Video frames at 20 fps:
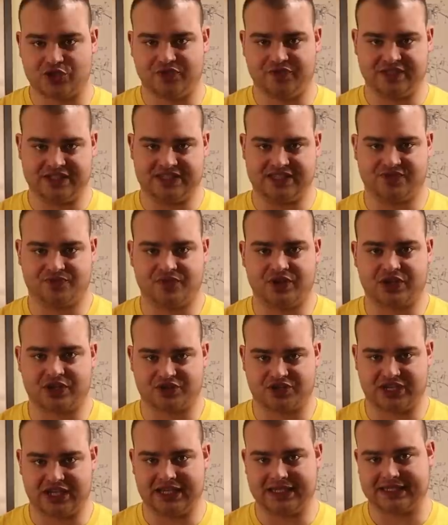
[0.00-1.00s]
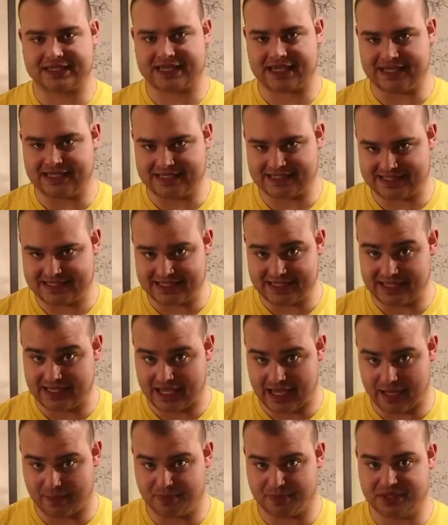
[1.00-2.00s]
surfaces, ricochets can still
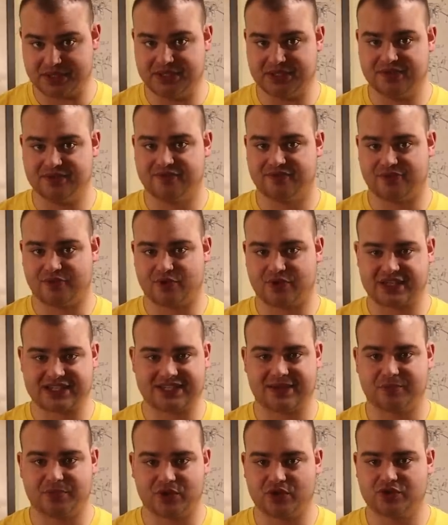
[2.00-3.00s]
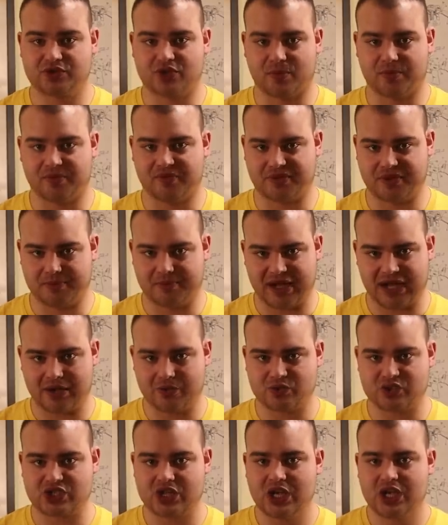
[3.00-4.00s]
happen, for example, on top of the
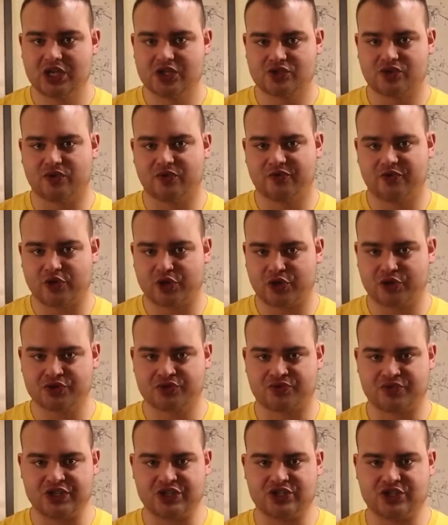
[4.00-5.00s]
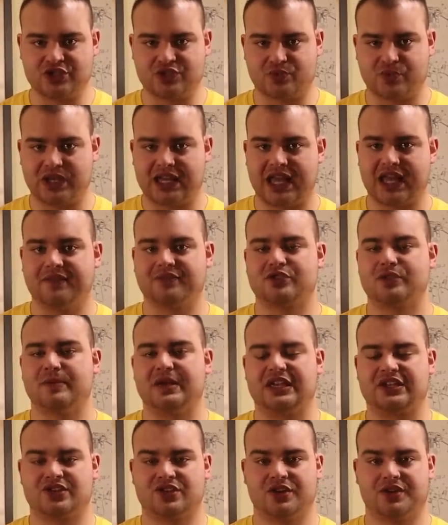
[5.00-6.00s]
mounds. So for those regions, we have to
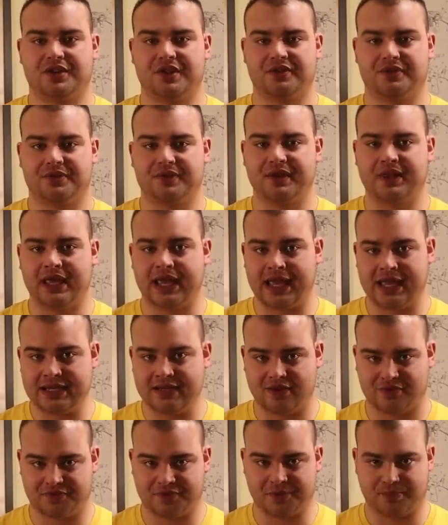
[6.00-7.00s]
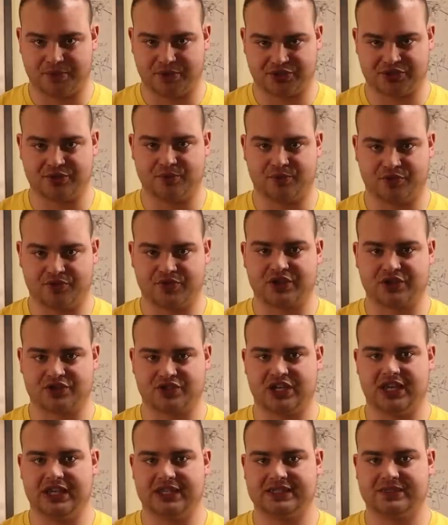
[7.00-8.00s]
make sure that any of the possible
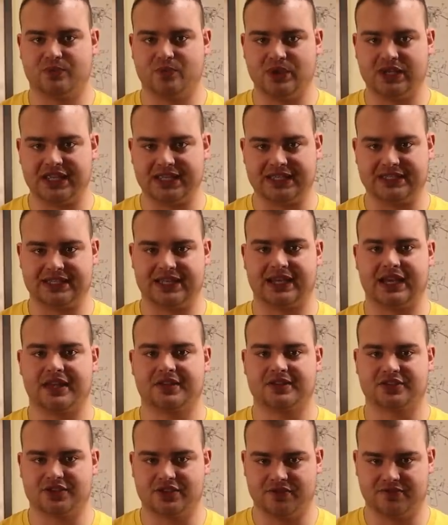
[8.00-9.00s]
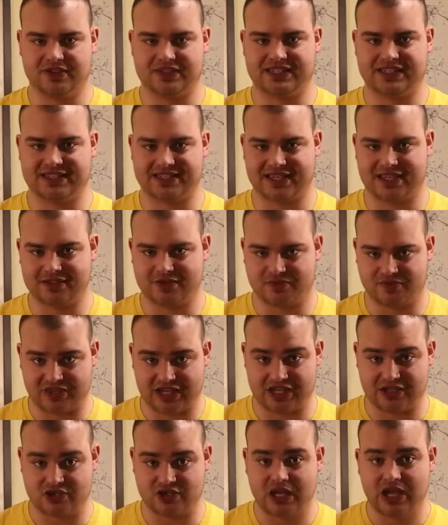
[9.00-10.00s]
ricochets will hit another surface inside the
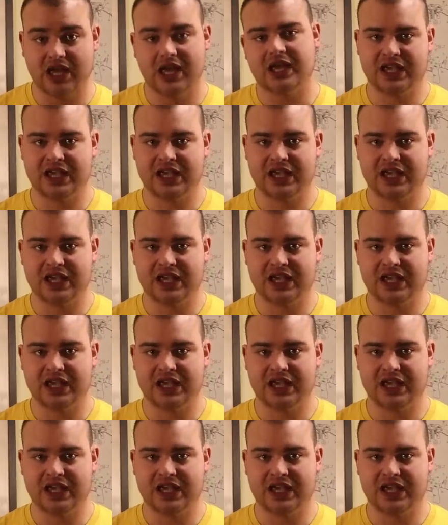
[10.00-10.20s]
range,